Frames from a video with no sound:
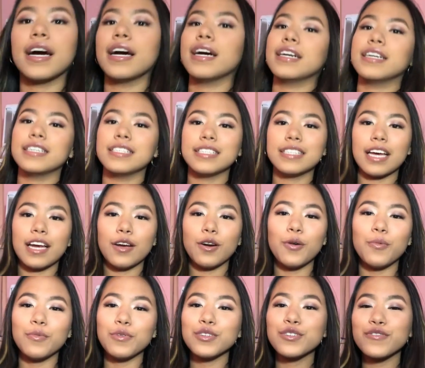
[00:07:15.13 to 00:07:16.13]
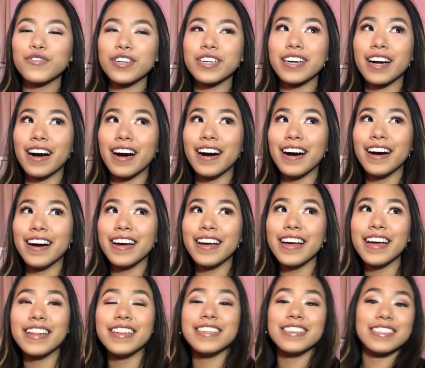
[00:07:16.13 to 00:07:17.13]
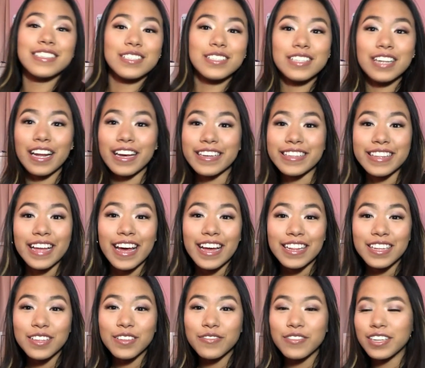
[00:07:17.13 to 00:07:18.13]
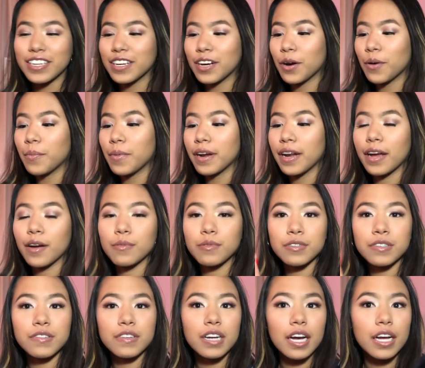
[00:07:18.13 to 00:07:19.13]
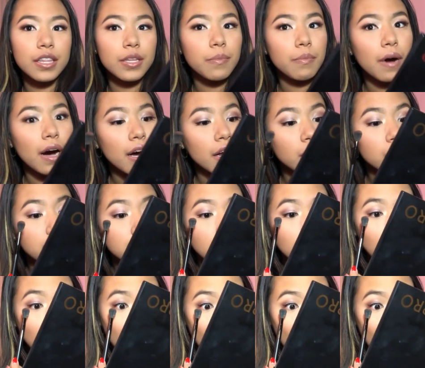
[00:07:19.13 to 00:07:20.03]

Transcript: Guys, I almost forgot, and this is like the end of the video, but I almost forgot the bottom.